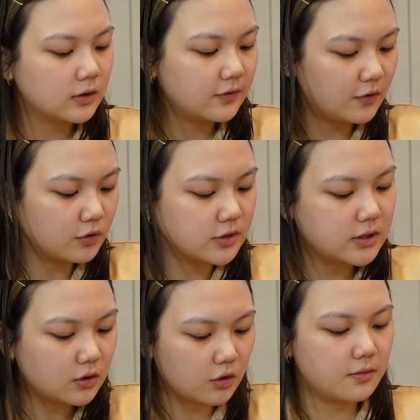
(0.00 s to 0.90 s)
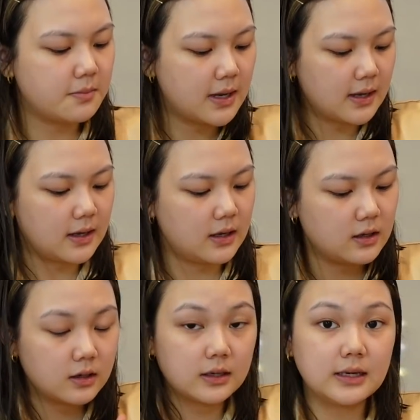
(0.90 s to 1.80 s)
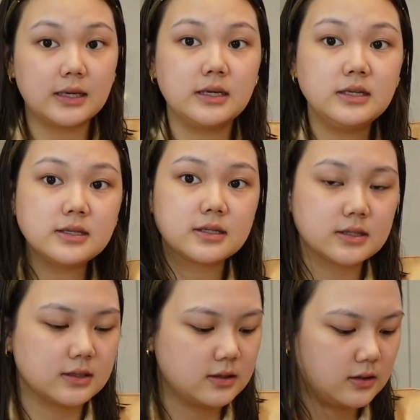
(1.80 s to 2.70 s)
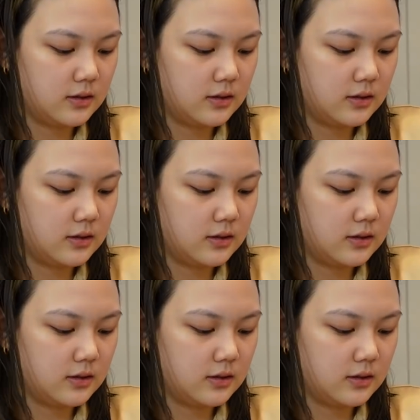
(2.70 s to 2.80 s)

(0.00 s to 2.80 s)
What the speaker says: I'll focus it on my knees.